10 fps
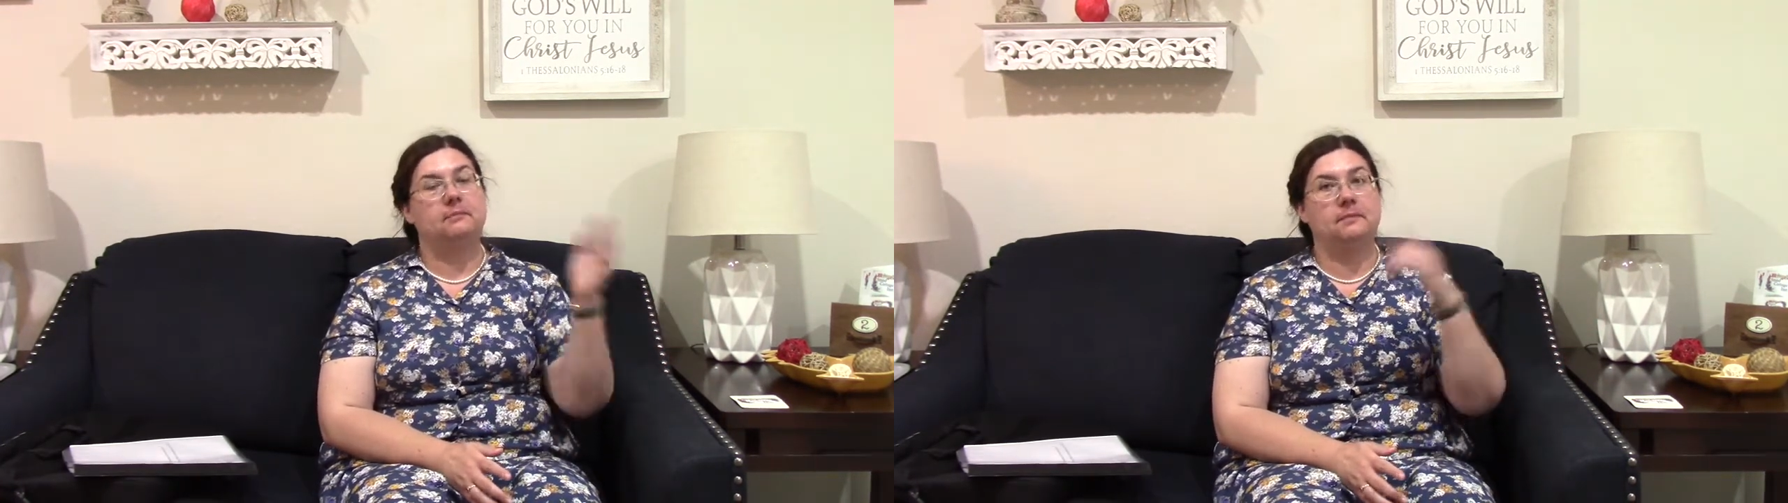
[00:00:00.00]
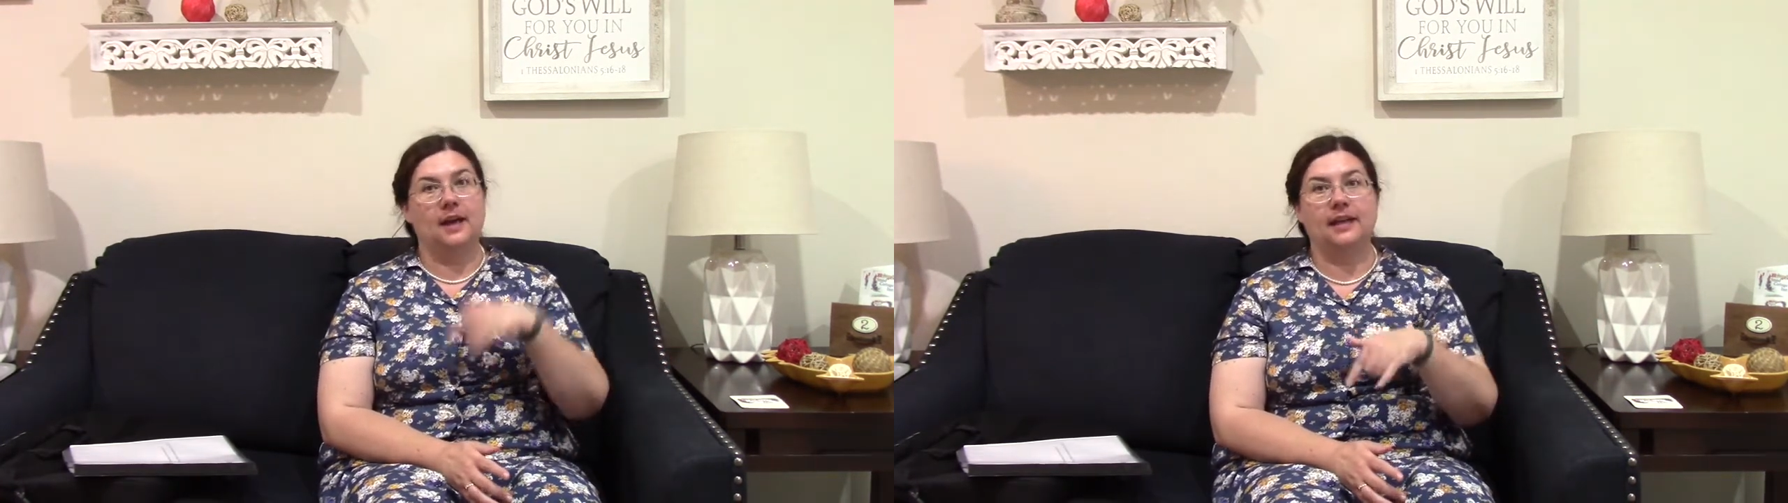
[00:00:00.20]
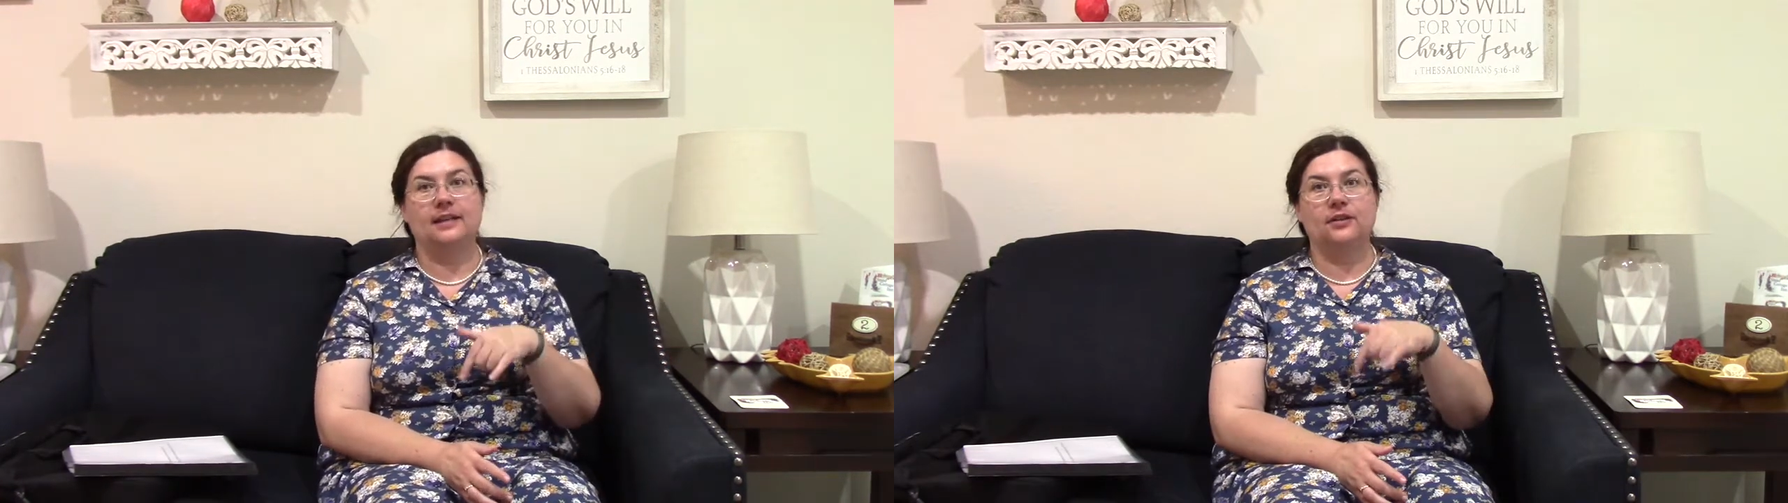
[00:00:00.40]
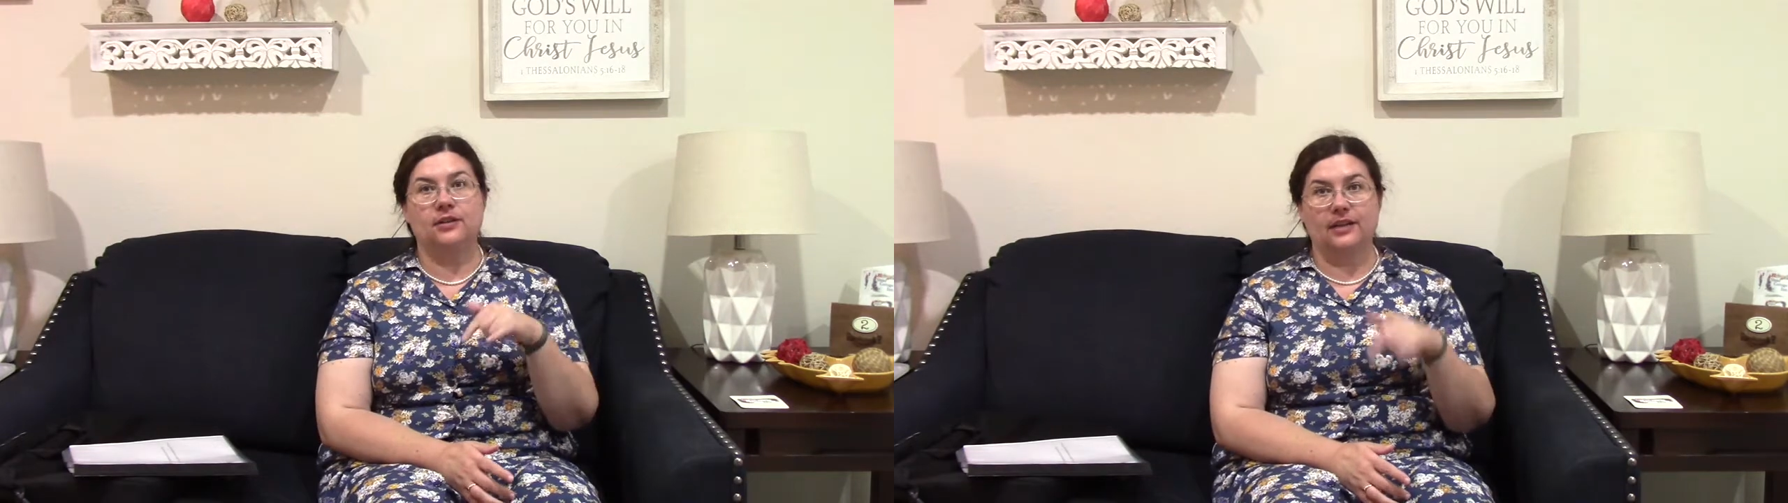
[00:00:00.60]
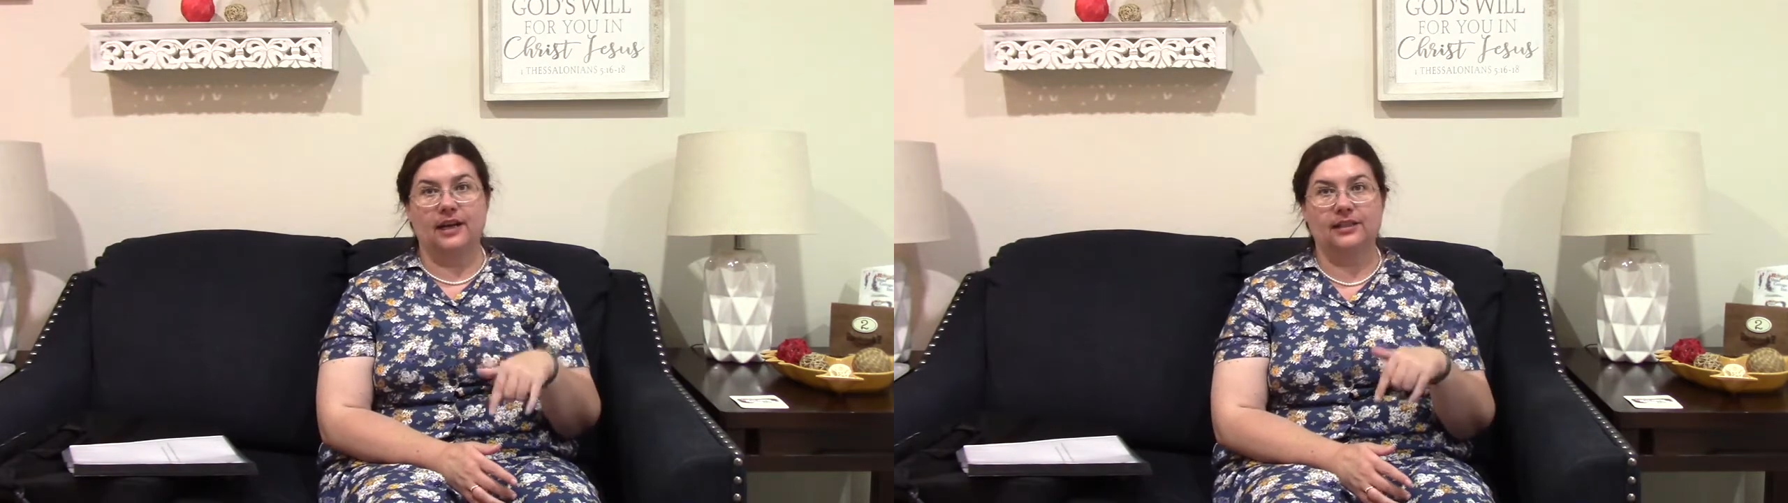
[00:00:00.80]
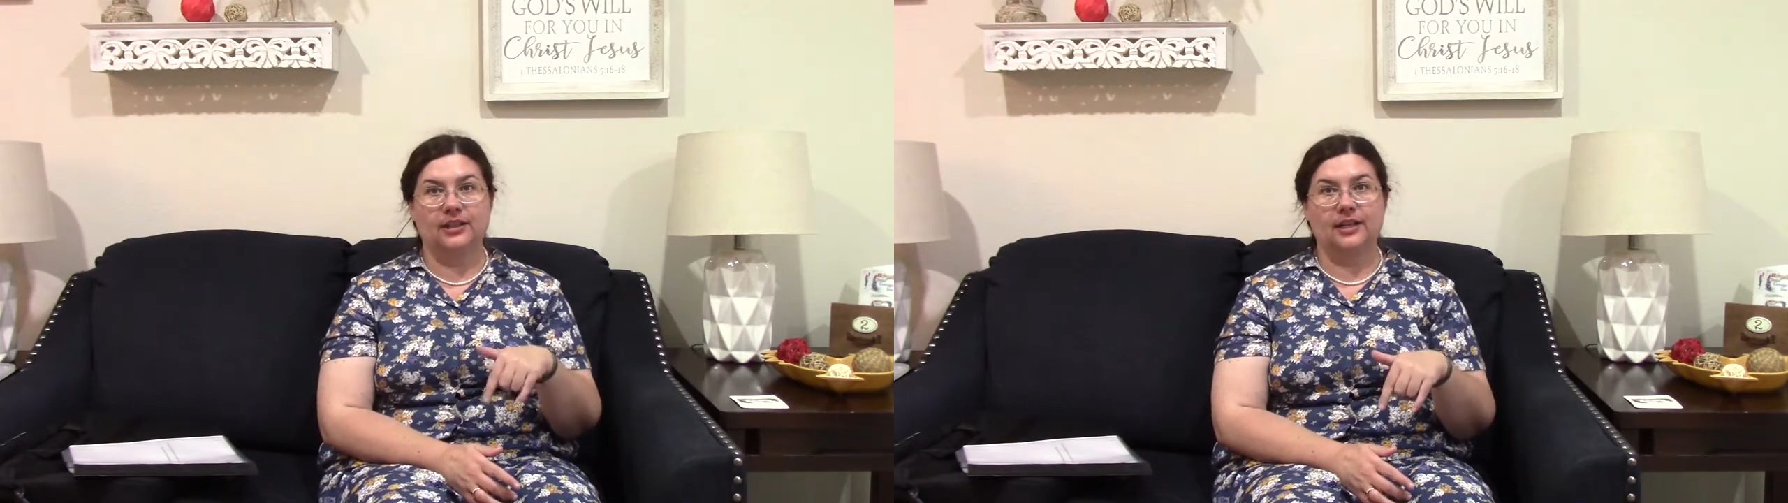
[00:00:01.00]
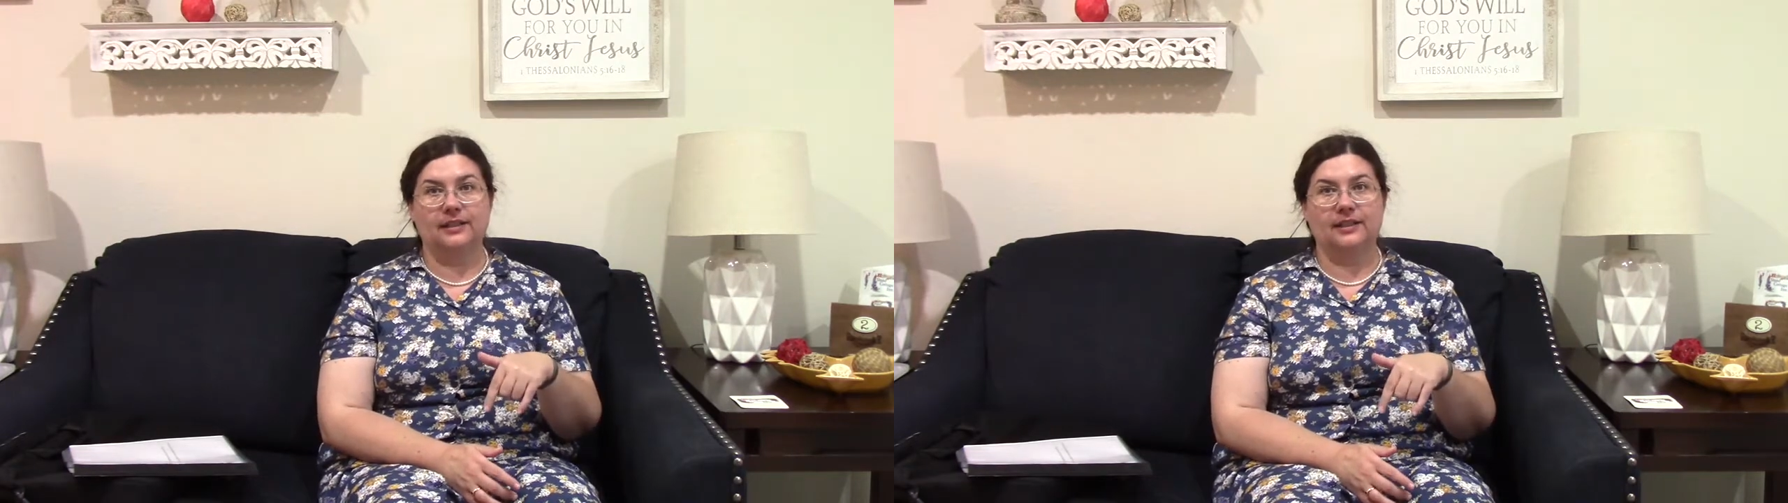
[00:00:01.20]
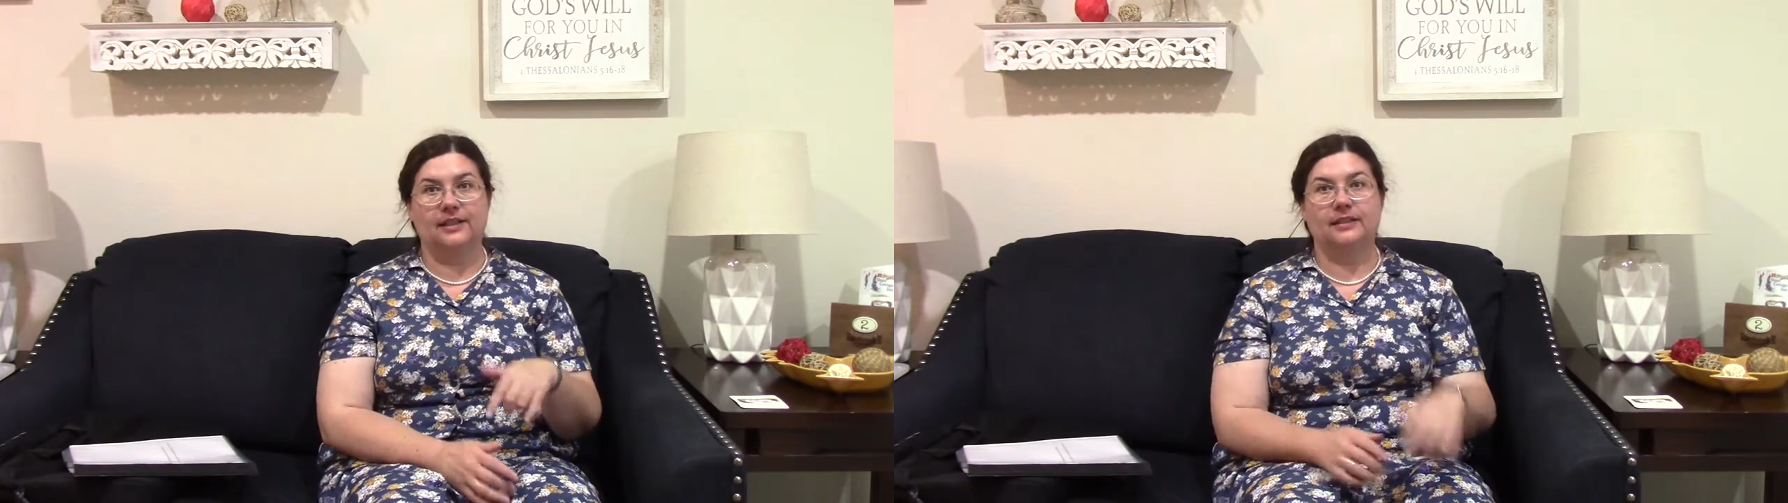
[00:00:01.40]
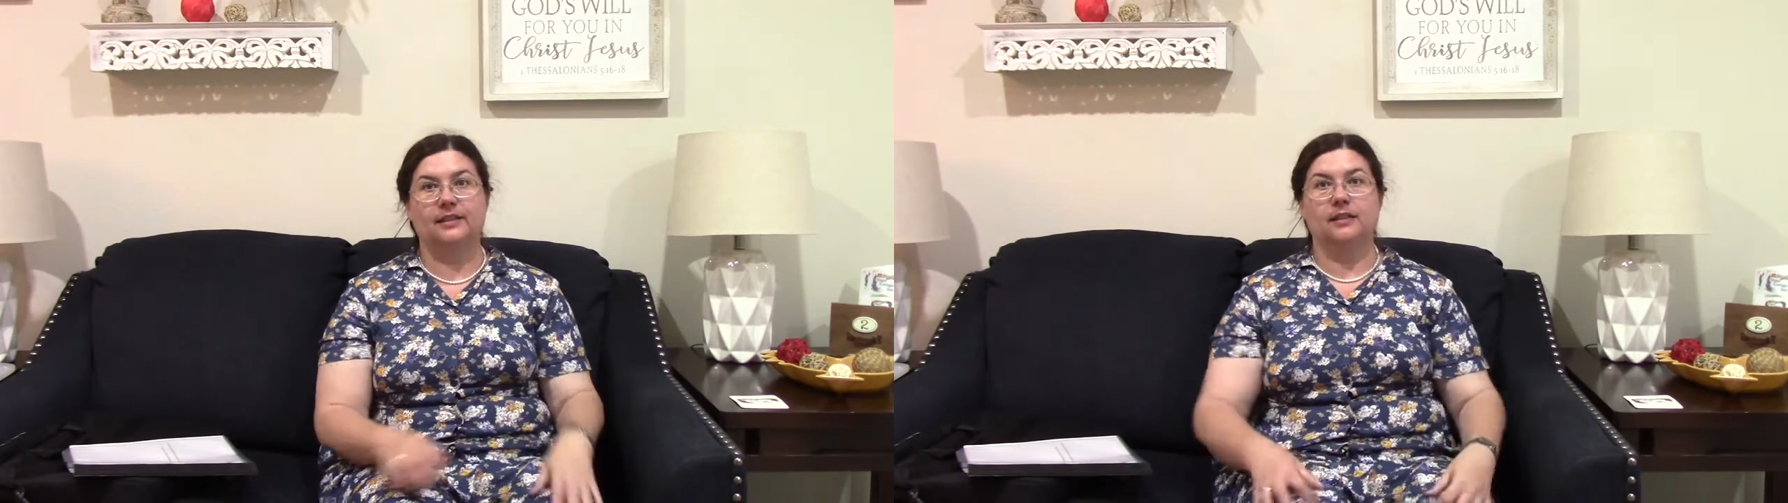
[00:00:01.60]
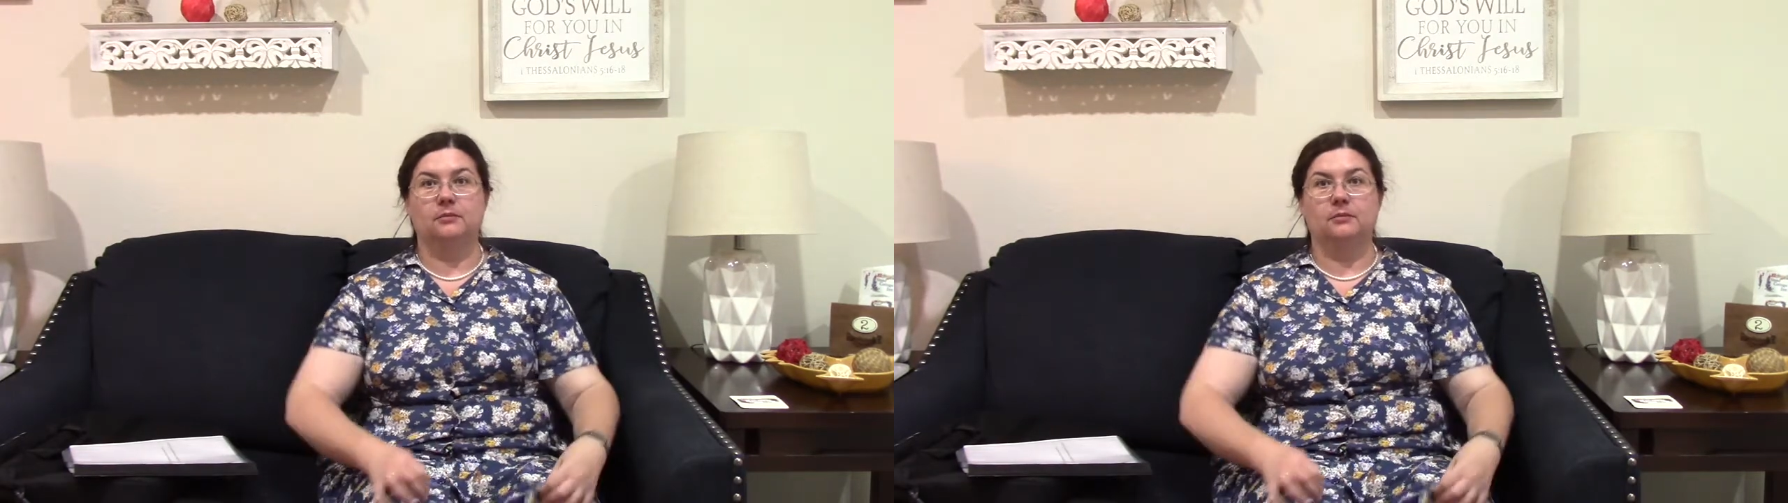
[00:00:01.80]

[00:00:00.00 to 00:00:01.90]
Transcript: back here and got checked in,